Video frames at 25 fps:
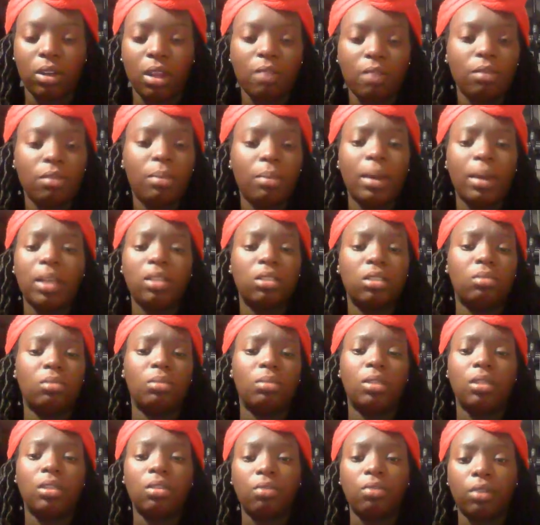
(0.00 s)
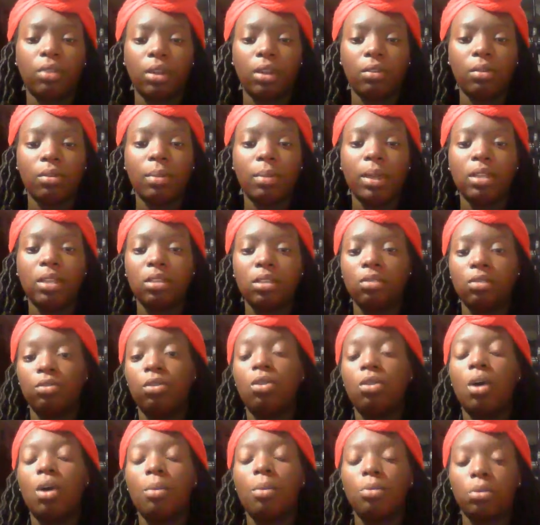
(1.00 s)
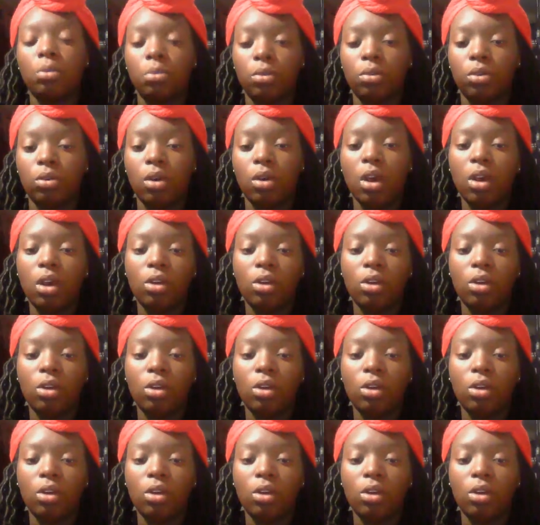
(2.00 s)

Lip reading: Everybody should be different. Everybody should feel comfortable